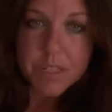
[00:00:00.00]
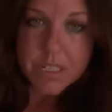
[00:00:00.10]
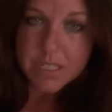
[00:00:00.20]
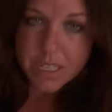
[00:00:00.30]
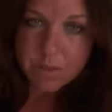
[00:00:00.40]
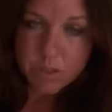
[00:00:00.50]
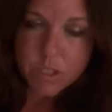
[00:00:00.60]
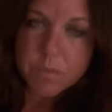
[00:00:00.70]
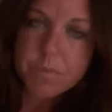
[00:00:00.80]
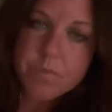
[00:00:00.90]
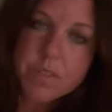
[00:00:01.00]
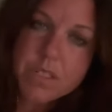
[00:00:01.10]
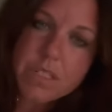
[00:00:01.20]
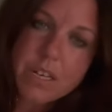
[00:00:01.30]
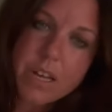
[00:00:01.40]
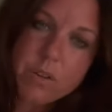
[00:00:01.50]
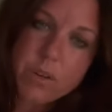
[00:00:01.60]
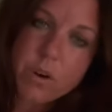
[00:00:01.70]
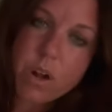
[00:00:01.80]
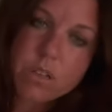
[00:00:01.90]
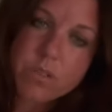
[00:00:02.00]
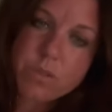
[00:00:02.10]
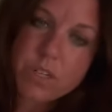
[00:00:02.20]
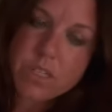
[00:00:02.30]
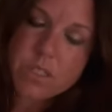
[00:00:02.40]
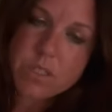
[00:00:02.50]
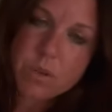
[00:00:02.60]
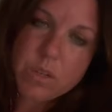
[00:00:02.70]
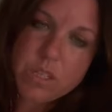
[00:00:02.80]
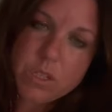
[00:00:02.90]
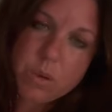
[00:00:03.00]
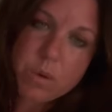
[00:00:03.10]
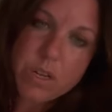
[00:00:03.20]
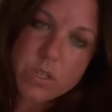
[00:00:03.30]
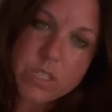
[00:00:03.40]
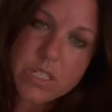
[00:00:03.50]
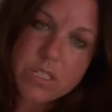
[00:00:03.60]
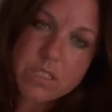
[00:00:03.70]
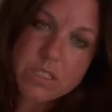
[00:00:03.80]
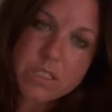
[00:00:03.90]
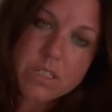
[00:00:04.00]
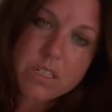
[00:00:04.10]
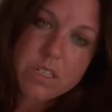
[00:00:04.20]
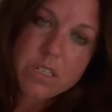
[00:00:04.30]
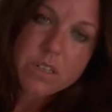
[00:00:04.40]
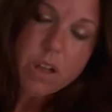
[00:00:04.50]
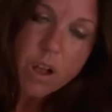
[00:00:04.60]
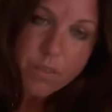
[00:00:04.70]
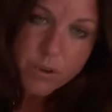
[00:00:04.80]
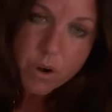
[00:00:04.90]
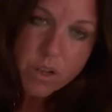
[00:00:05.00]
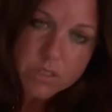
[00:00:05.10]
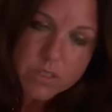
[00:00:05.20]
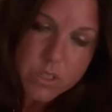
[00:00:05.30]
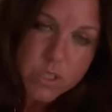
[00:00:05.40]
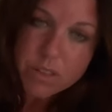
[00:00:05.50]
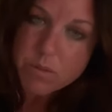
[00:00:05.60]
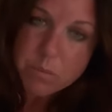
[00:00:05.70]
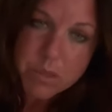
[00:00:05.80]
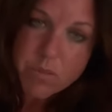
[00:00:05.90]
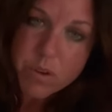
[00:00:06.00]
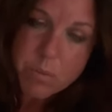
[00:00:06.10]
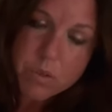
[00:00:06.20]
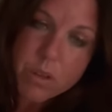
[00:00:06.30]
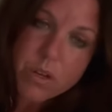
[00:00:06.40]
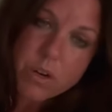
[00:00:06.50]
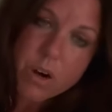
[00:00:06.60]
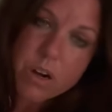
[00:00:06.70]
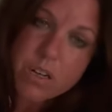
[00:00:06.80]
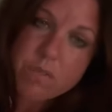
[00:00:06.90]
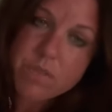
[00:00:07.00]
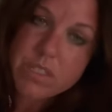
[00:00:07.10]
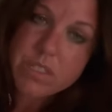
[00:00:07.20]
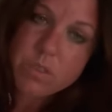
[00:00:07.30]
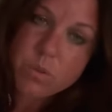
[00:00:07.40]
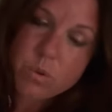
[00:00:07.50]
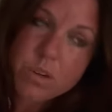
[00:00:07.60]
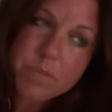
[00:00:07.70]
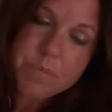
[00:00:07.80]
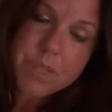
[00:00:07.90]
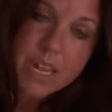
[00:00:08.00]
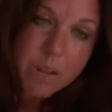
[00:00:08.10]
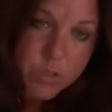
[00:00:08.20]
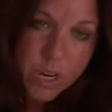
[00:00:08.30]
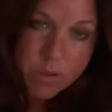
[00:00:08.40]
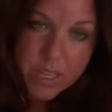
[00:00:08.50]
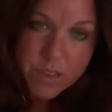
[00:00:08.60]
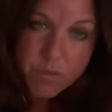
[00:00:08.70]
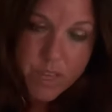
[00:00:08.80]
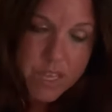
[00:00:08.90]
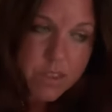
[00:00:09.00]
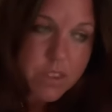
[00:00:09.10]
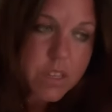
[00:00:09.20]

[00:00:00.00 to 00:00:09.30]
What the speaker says: He saves you because he died on the cross for us. So he took away your sins on the cross. So you just have to believe in him with all your heart, confess he's the Lord, and have childlike faith.